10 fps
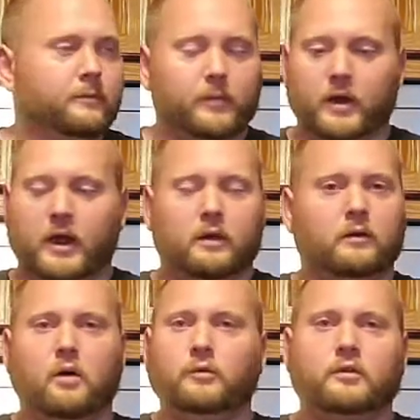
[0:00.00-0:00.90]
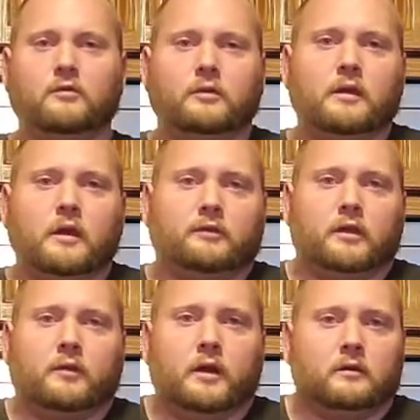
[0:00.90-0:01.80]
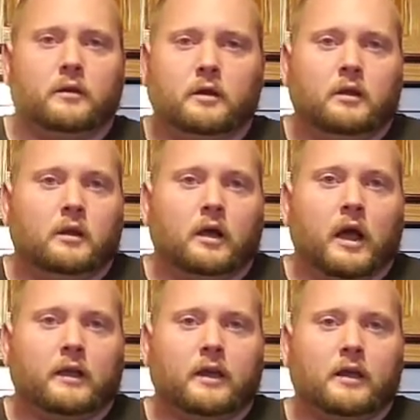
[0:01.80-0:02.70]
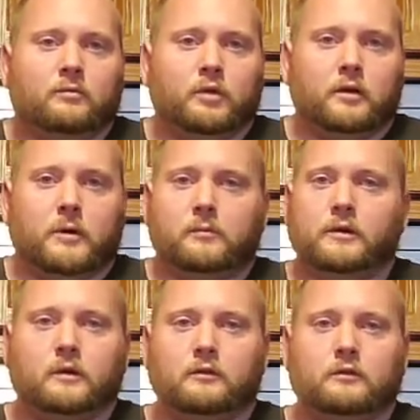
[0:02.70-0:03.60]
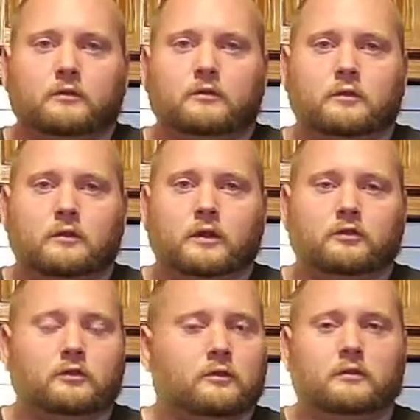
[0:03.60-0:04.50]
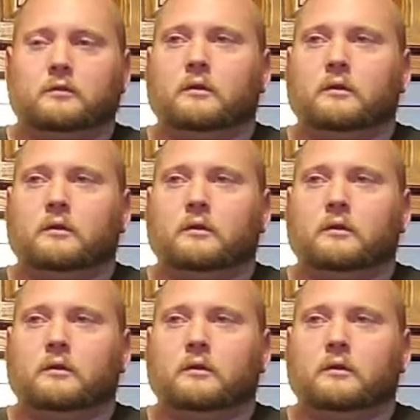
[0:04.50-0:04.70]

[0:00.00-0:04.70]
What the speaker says: But almost everything else I've had, I can't complain about because it's delicious.